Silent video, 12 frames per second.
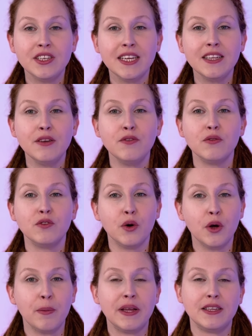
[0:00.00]
it if you've
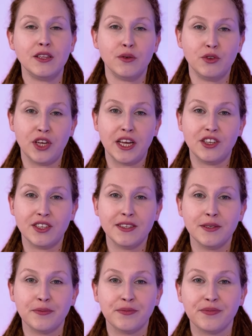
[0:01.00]
documented those changes.